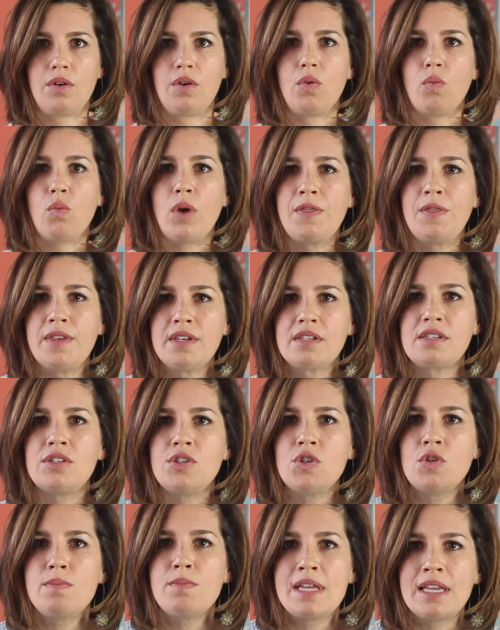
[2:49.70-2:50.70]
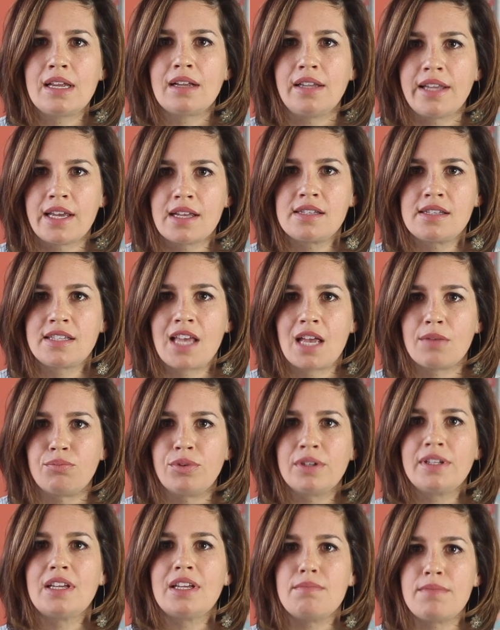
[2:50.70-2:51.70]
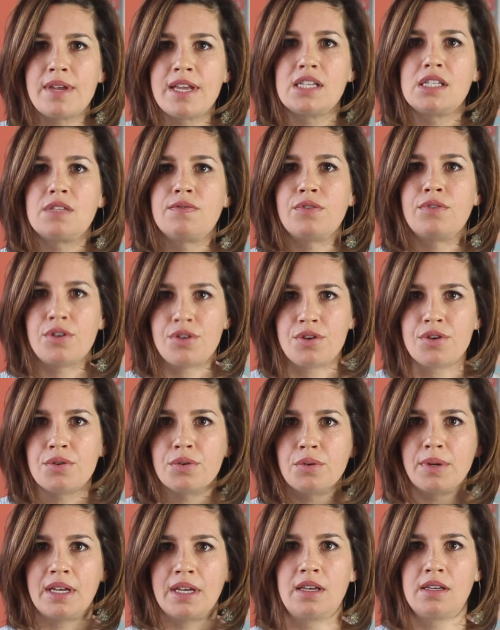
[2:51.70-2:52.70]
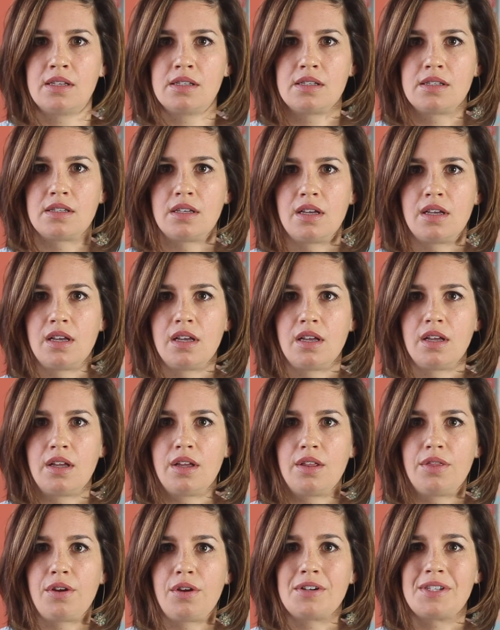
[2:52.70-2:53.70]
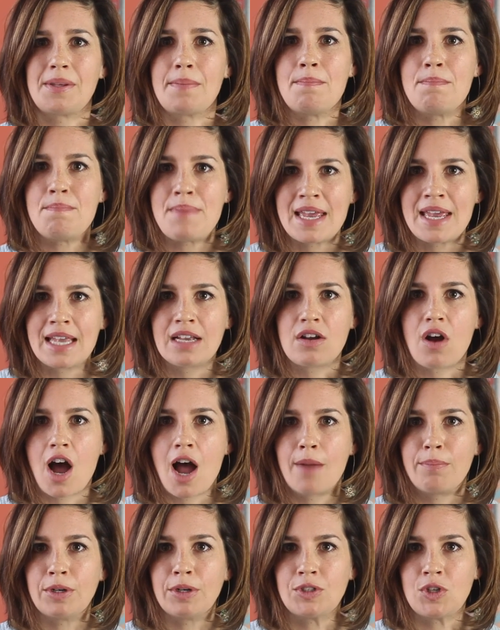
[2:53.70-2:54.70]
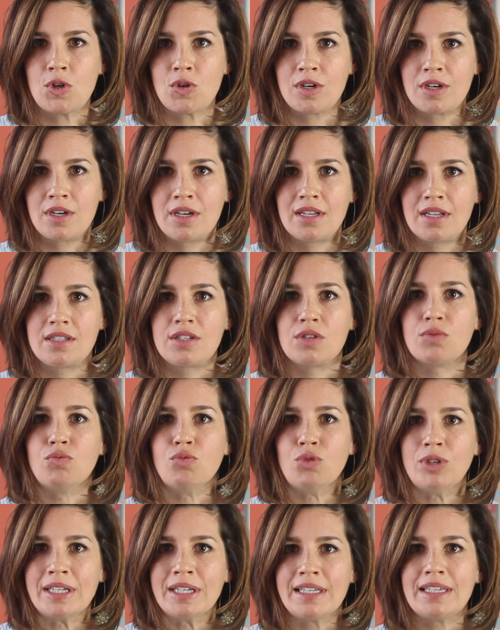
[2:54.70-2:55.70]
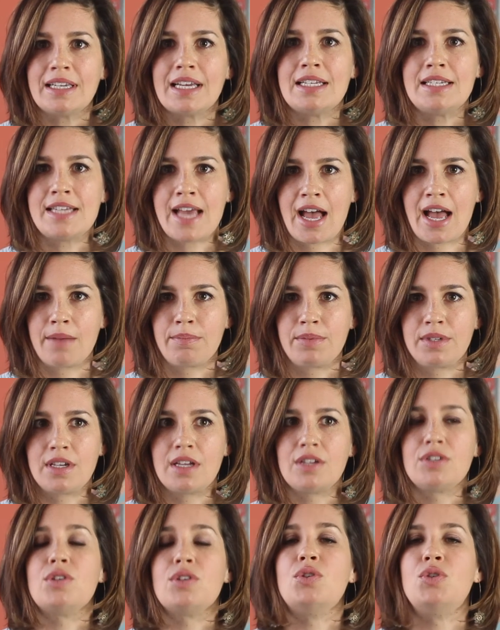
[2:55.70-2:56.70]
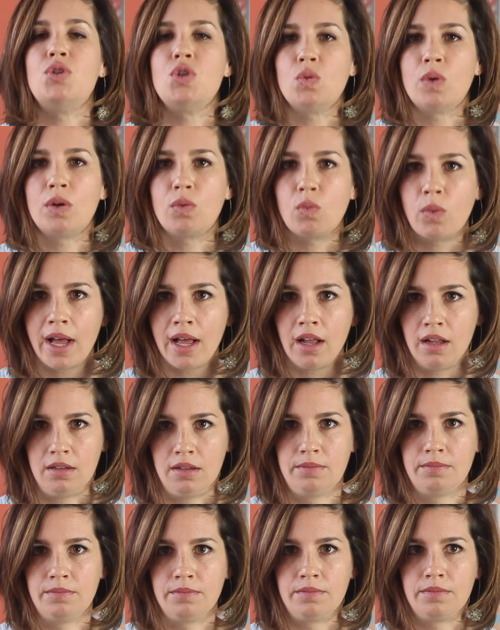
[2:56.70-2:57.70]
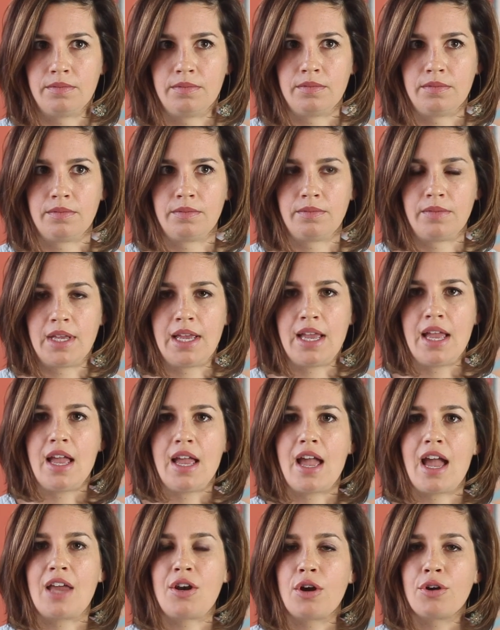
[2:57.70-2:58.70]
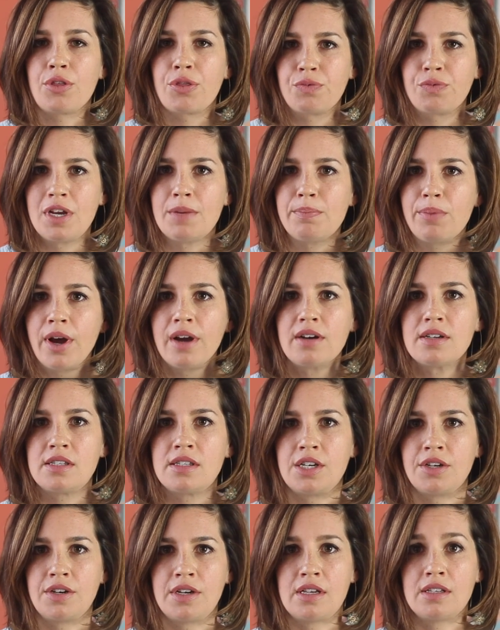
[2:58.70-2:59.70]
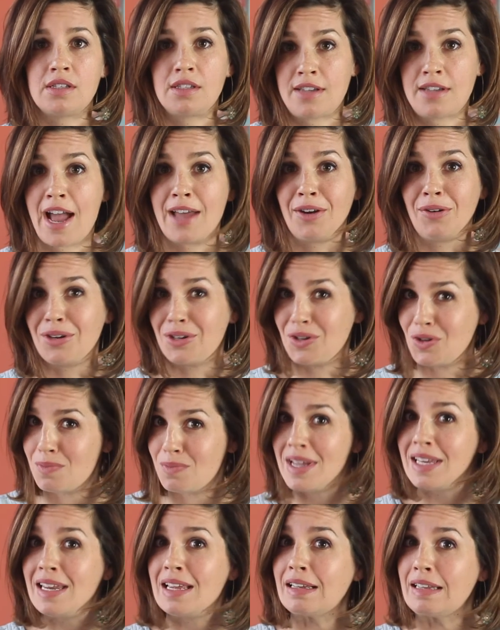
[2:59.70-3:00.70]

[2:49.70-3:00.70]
What this new media landscape really means for you is there's a big opportunity to really adapt and to do it well. In our 3-part series titled A New Media